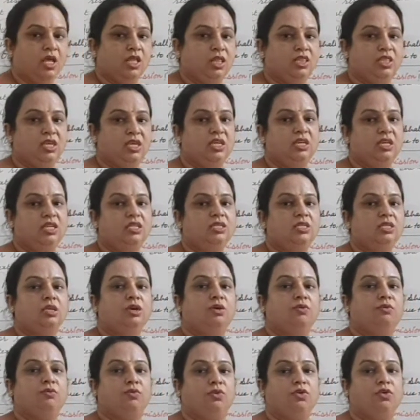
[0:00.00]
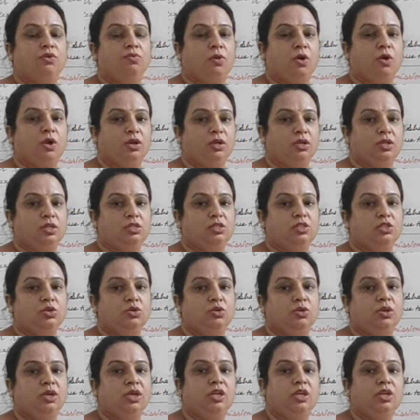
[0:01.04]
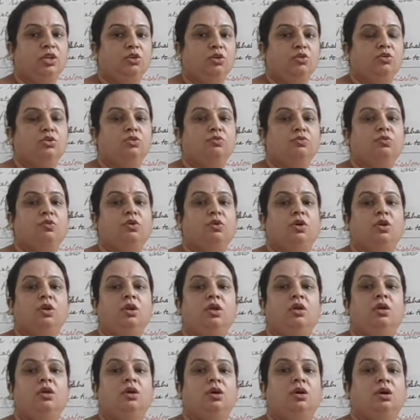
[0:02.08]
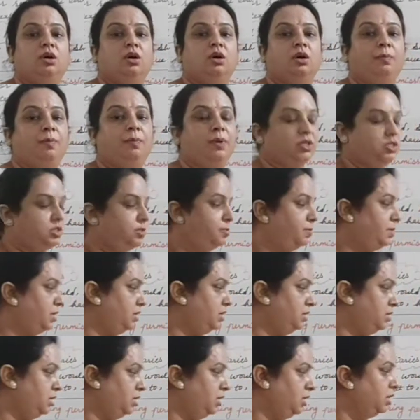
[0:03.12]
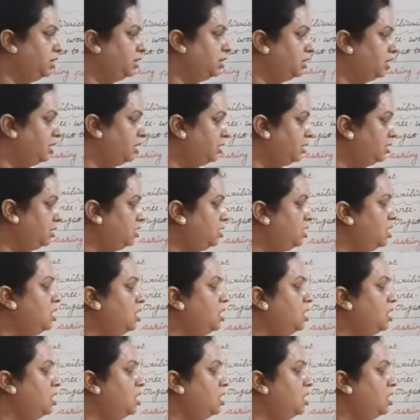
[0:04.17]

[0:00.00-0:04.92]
These 4 models you can use for possibility. Clear?